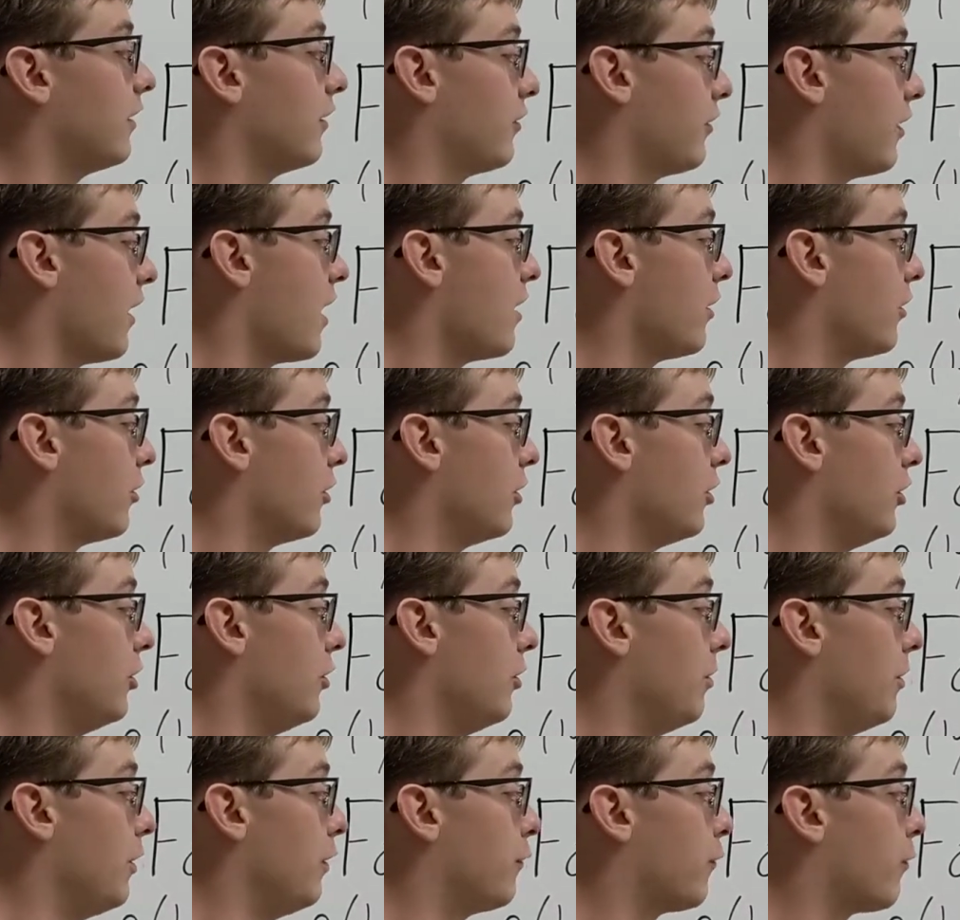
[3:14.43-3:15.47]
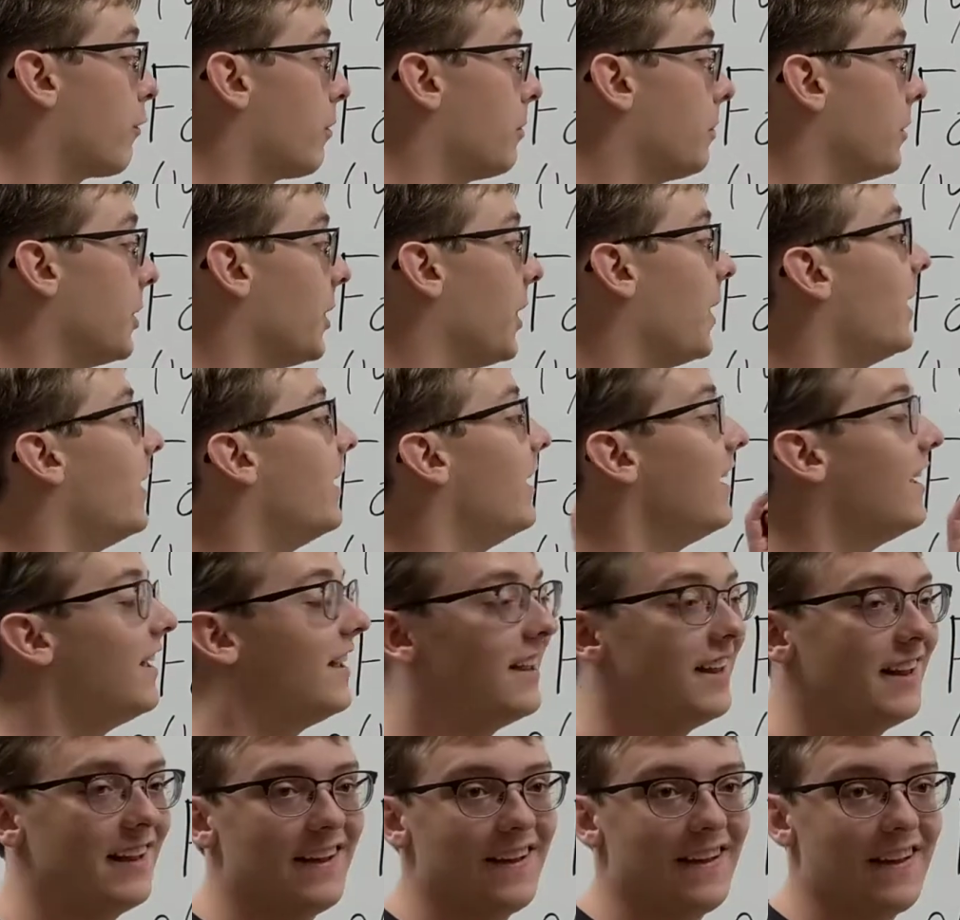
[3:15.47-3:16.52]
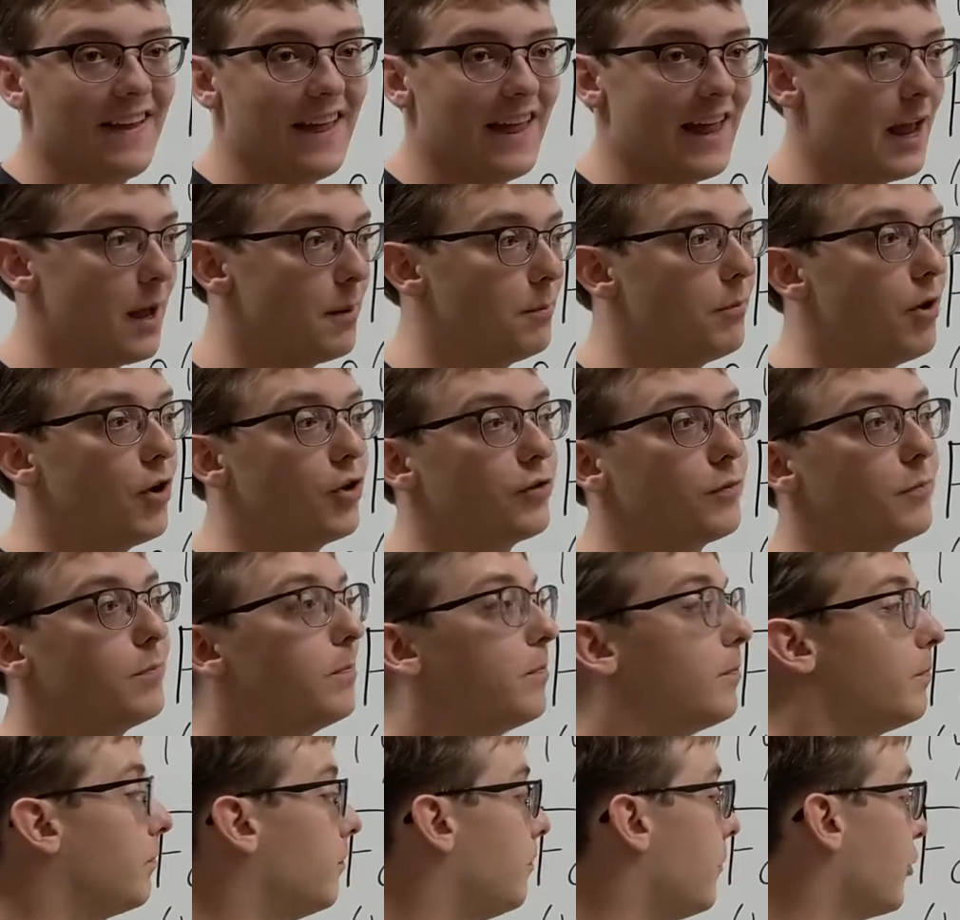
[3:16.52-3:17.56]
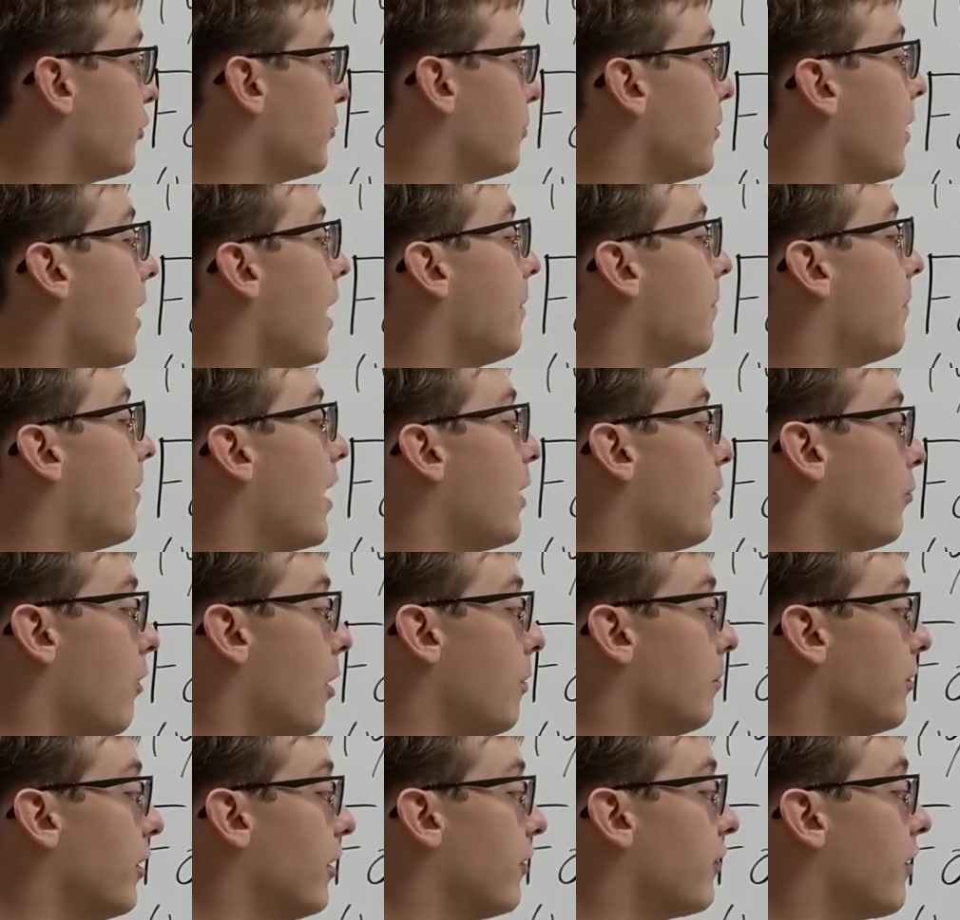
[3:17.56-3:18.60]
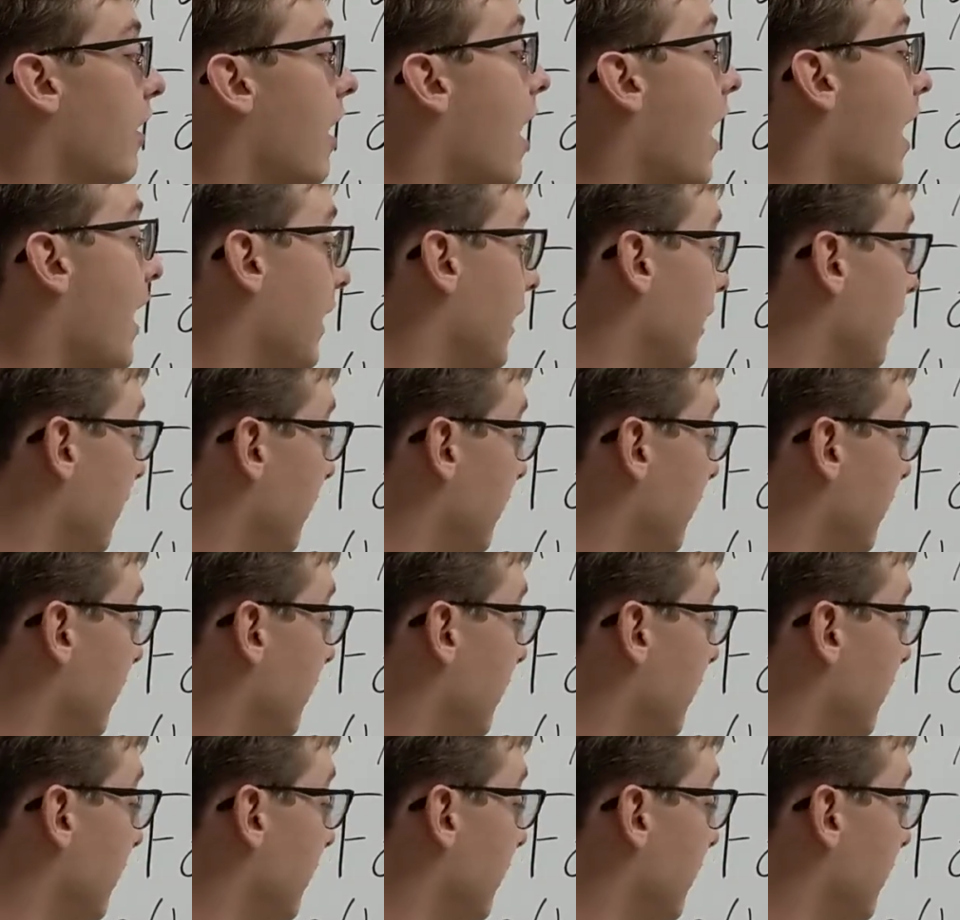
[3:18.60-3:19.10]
the standard annuity formula and multiply it by 1 plus I.